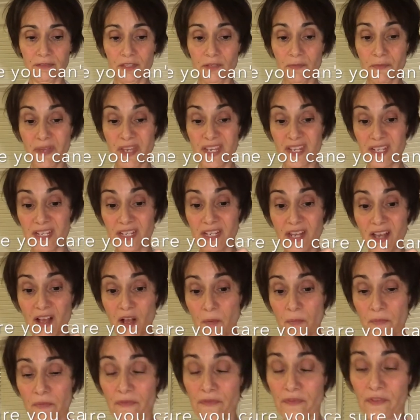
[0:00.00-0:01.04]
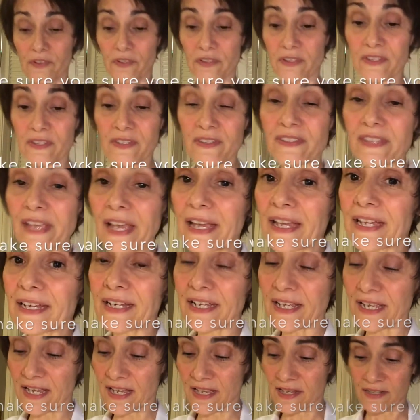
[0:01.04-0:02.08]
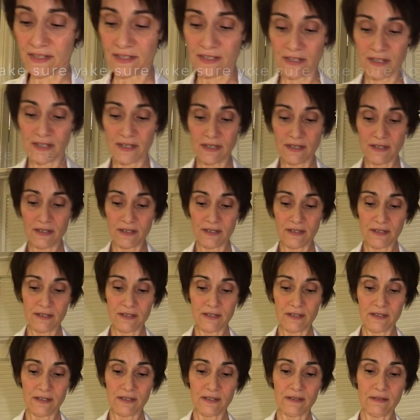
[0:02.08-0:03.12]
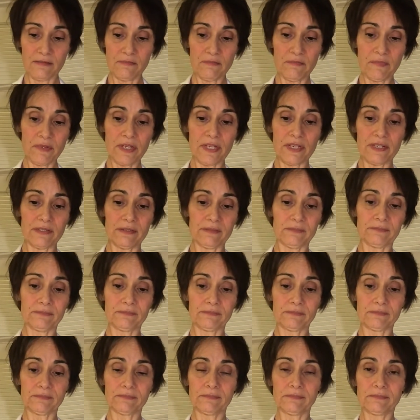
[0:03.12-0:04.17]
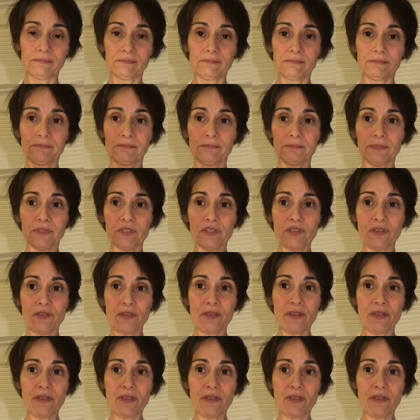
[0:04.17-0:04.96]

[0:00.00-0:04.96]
You might need help for the second hand. But put your